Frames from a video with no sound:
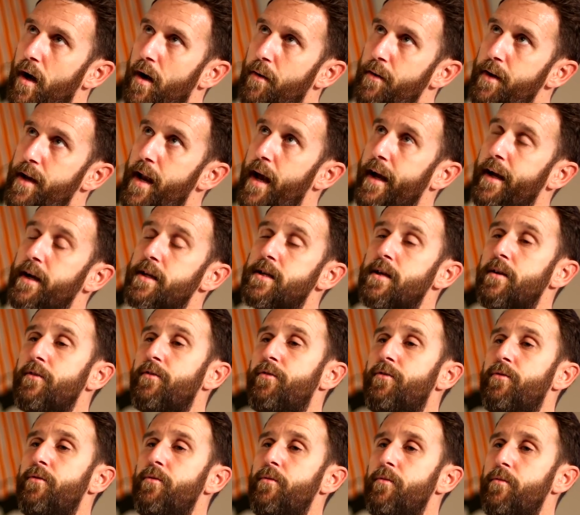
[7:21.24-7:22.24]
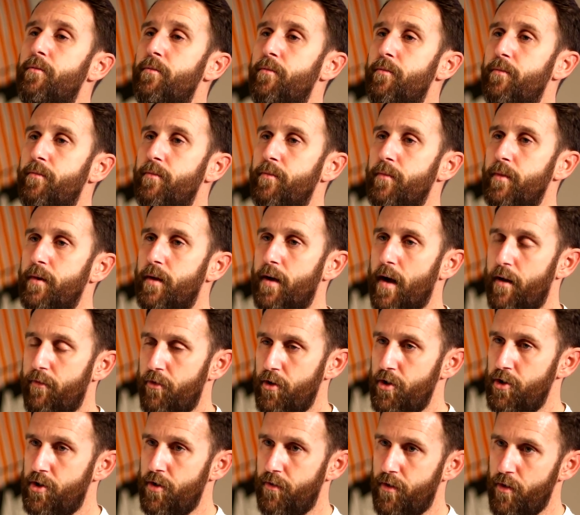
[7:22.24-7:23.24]
negative
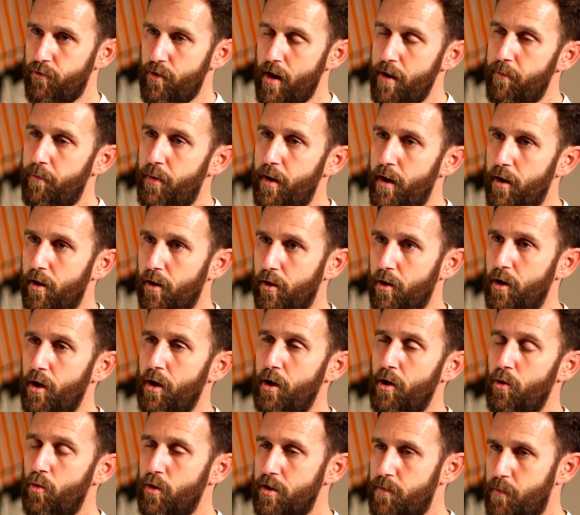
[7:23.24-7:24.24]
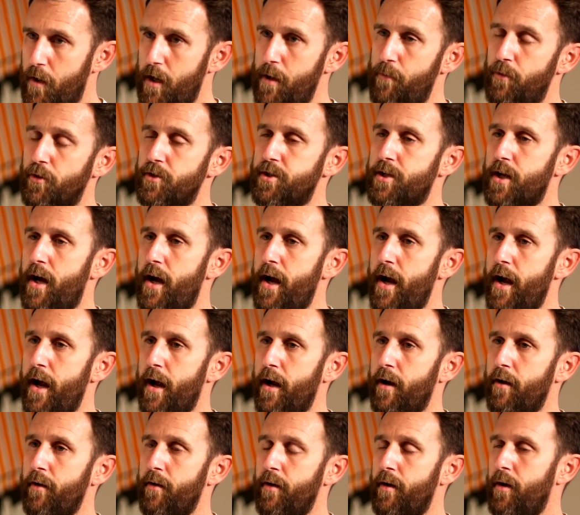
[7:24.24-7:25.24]
coverage of the red pill was people
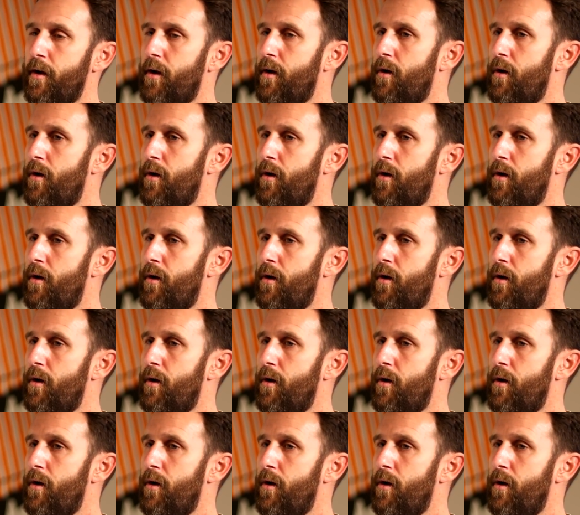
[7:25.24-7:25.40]
saying,